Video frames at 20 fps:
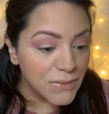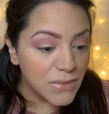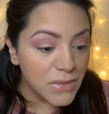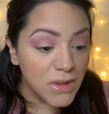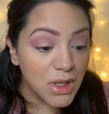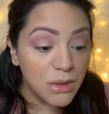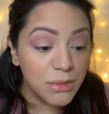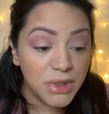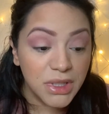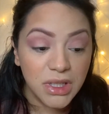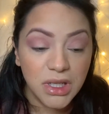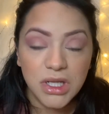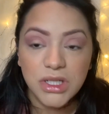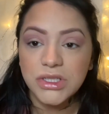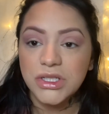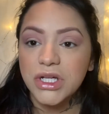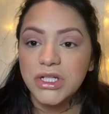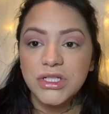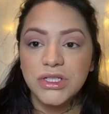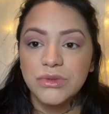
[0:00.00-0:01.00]
my gosh,
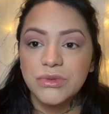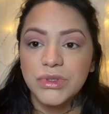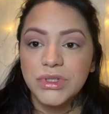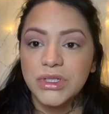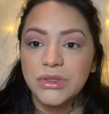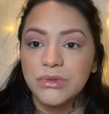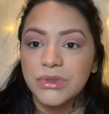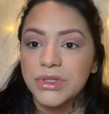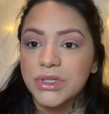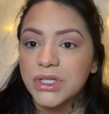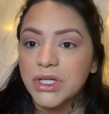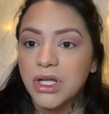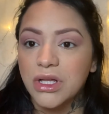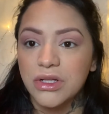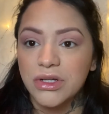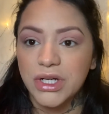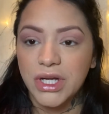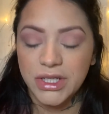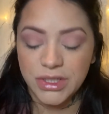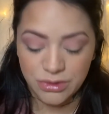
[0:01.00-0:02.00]
I just went in with the color.
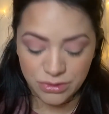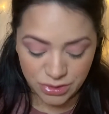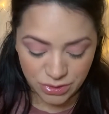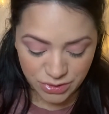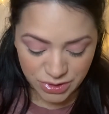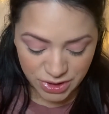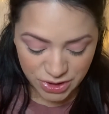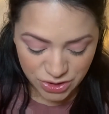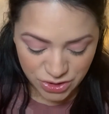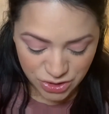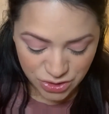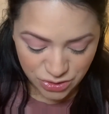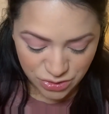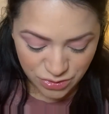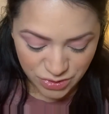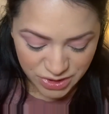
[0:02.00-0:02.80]
I don't know what I should do